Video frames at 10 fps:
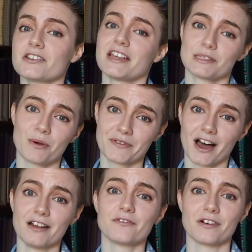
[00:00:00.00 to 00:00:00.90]
that's what we've
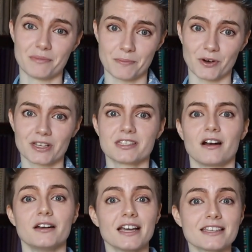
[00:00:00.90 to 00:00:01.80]
got from the books.
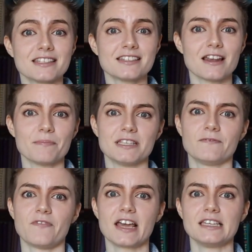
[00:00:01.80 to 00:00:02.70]
Our next step is
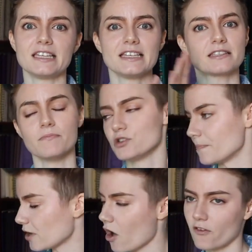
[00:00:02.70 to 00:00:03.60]
finding some
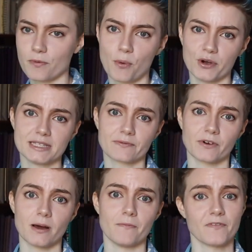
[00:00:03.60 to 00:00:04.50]
jumping off points
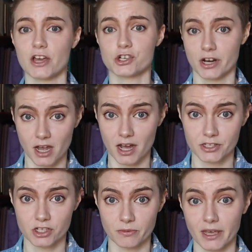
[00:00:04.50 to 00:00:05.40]
from fashion and
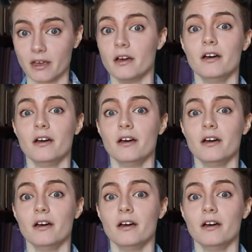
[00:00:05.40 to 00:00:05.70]
costuming.